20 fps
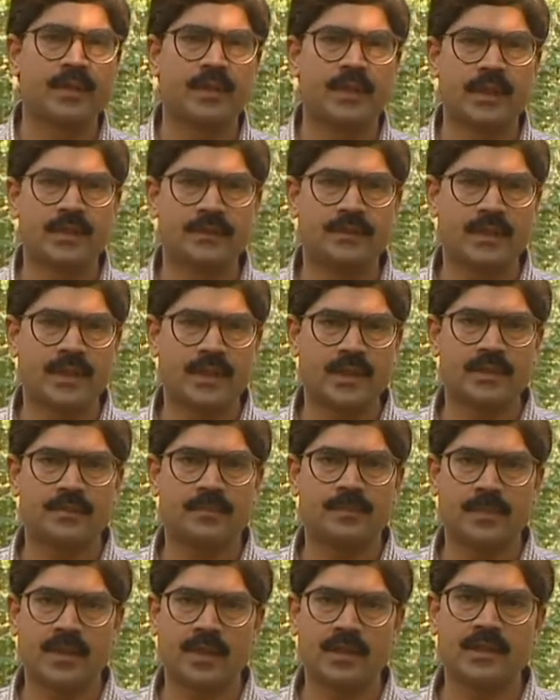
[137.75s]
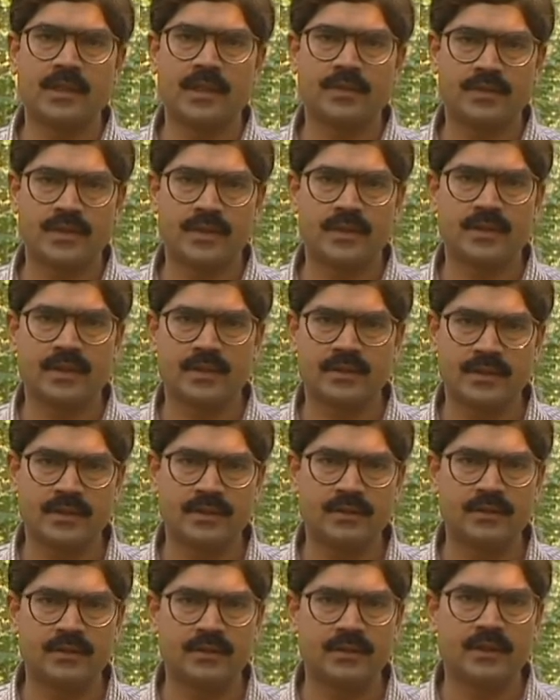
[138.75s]
As far as plant diversity is
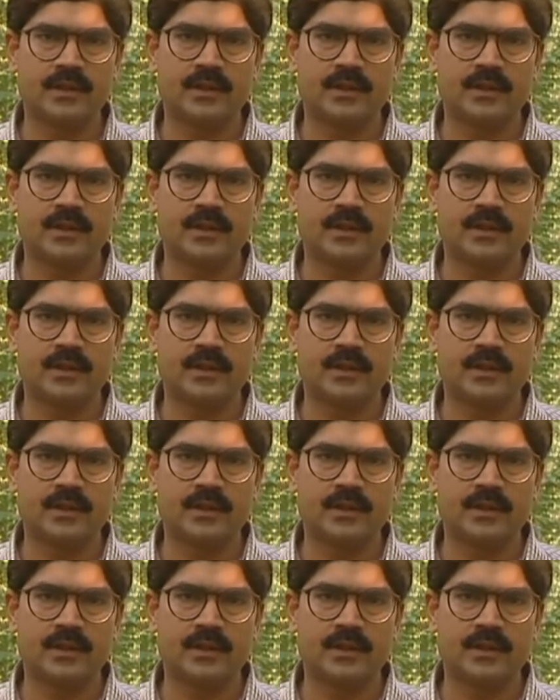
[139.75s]
concerned,